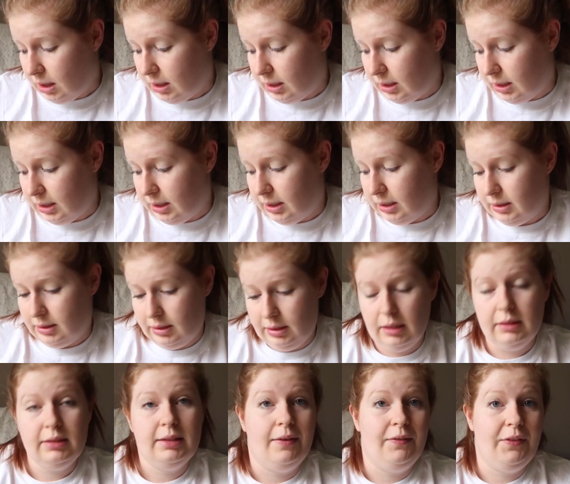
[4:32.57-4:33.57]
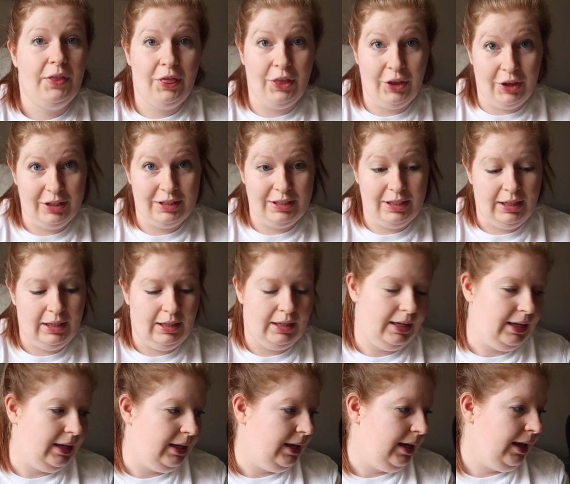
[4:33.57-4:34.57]
and it is 7.30
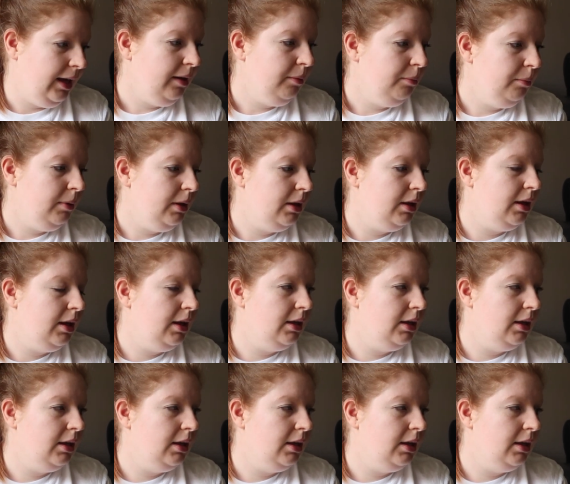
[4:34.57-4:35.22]
a.m.